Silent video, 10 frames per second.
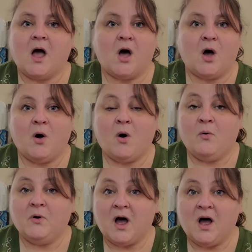
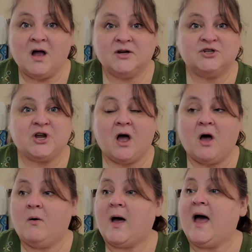Oh gosh,
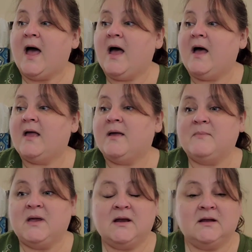y'all, I
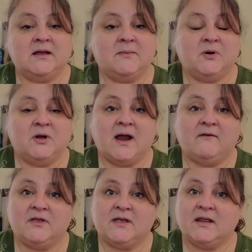immediately put
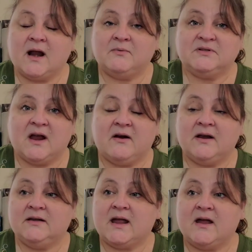everything that I was
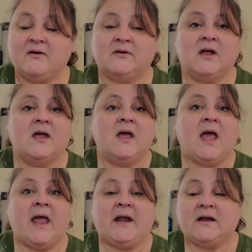carrying down
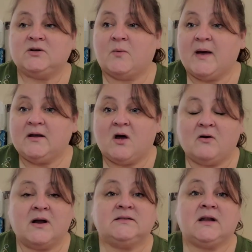and I told my
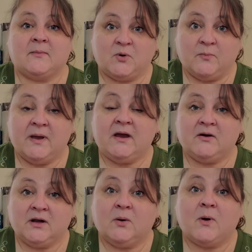daughter, I said, I'm going to be here a
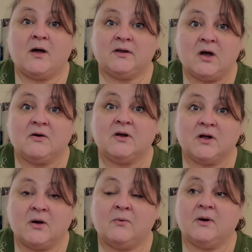little while. Y'all can
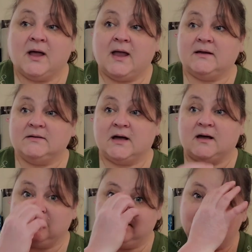go and
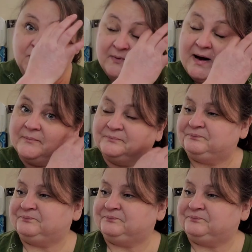uh, look around.